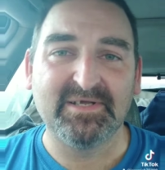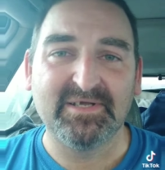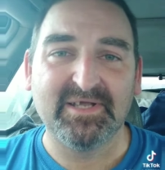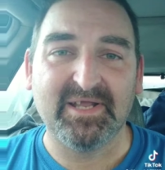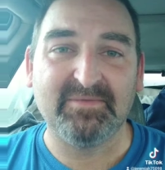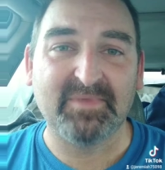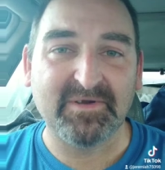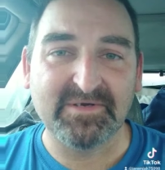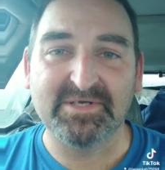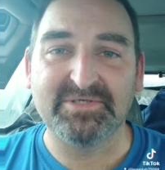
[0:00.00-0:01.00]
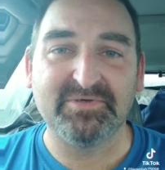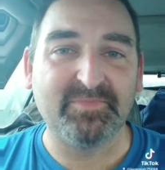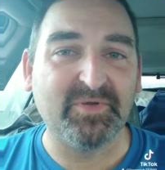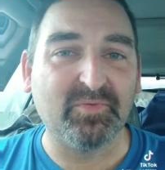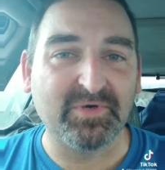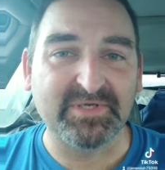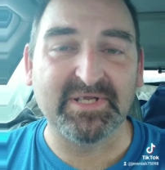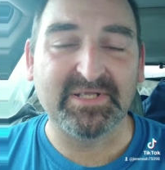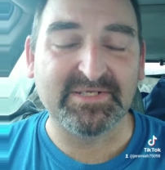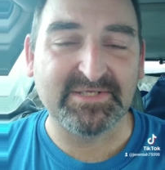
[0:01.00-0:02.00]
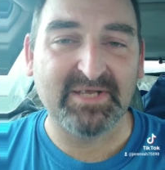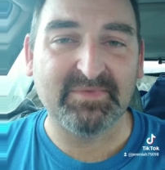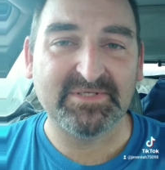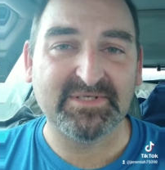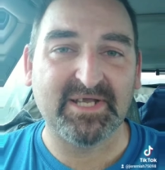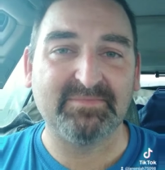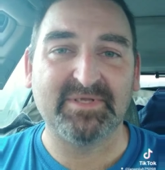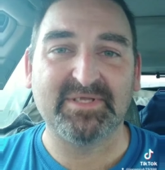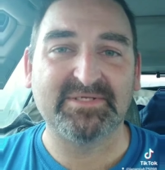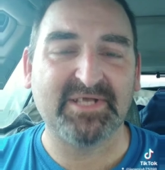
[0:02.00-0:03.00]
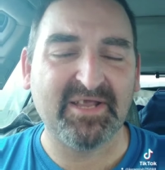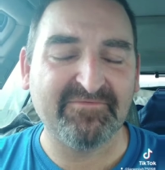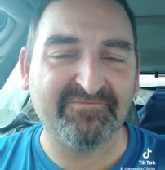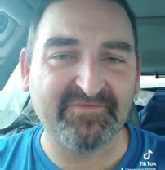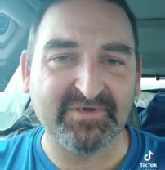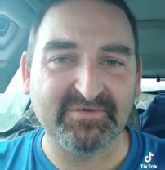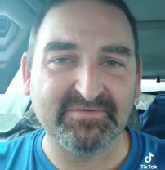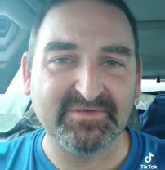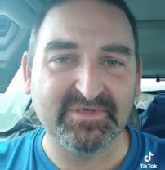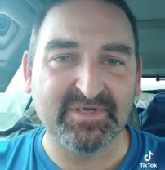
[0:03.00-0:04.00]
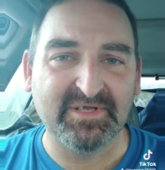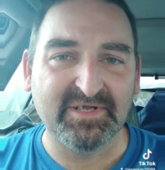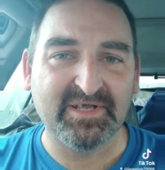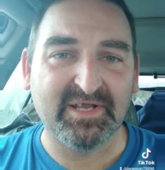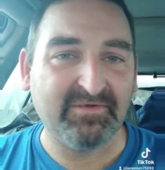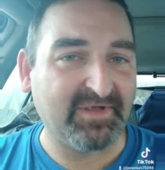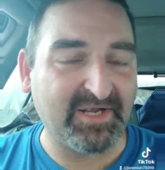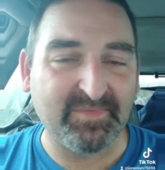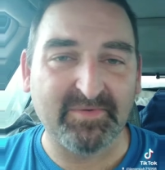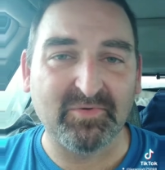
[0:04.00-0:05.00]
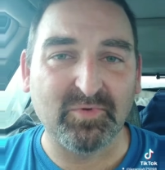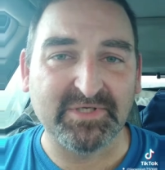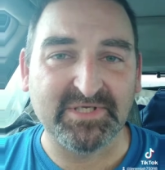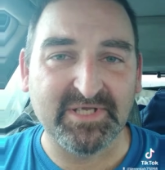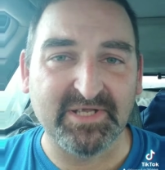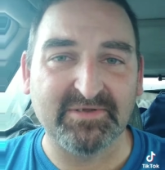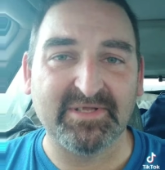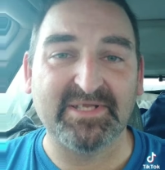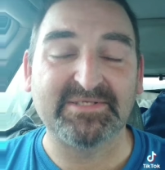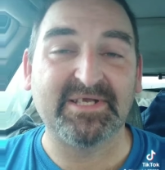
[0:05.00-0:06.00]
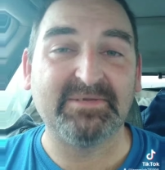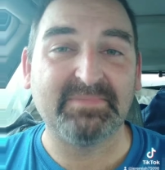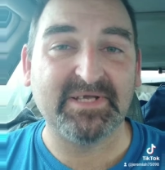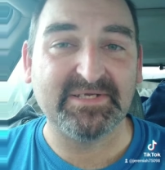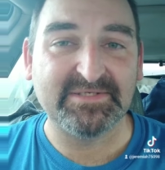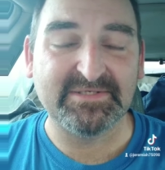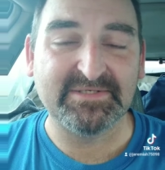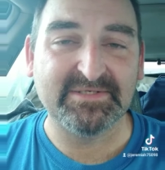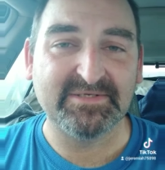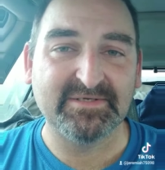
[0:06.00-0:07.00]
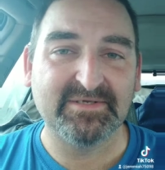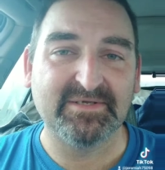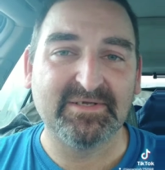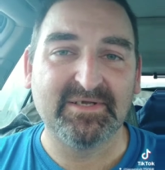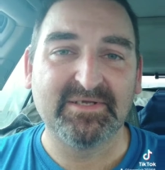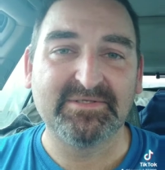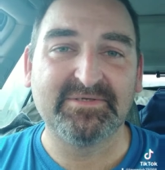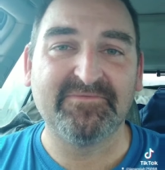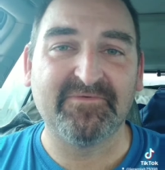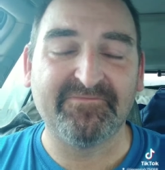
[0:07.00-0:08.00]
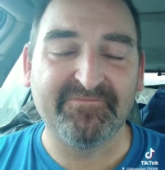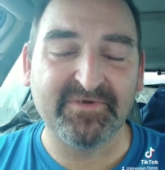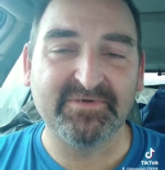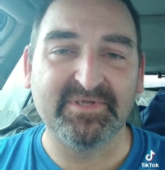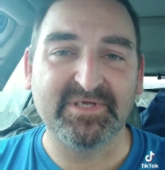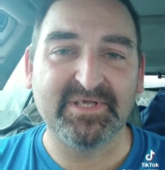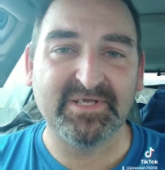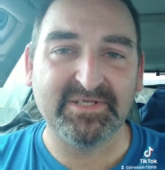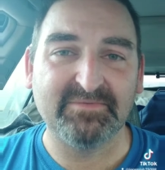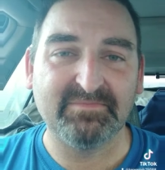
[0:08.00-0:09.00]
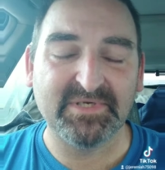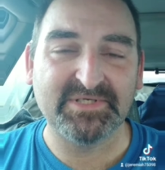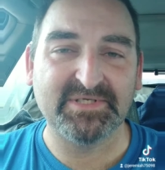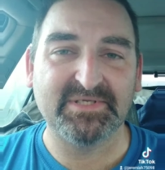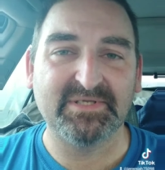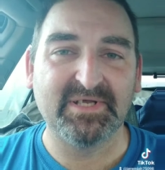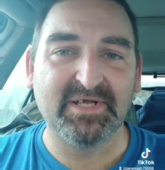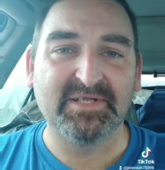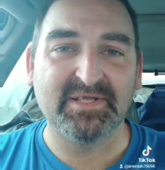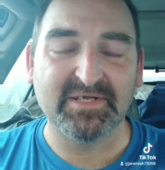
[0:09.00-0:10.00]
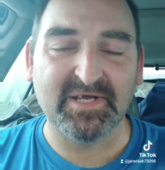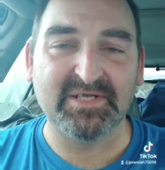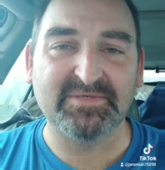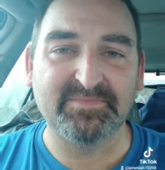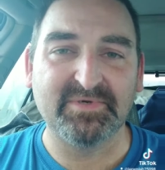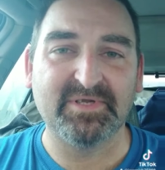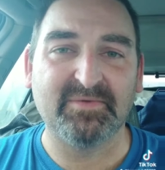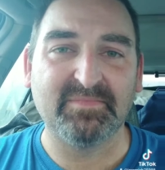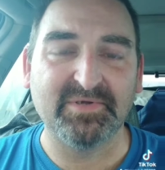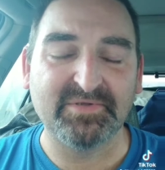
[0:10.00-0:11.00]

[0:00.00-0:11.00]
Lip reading: In marriage, you'll be working the same assignment, the same field. And you got to be able to work together at the same pace to fulfill the kingdom mission that God has put on both